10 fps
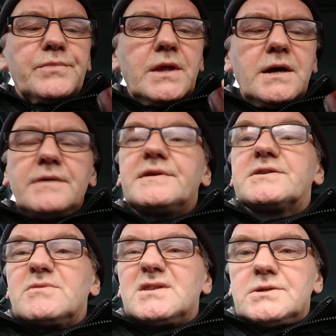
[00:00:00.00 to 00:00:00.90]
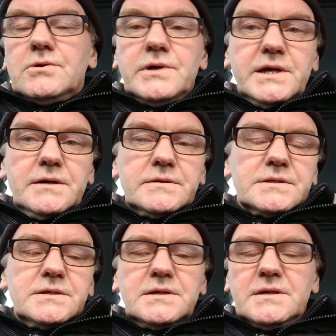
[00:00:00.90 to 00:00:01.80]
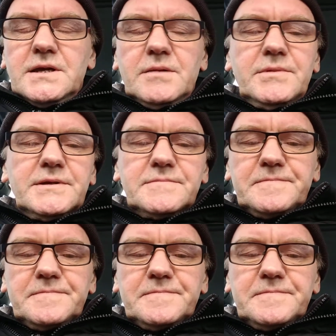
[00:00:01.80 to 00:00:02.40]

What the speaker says: Yeah, this one's going out a little bit.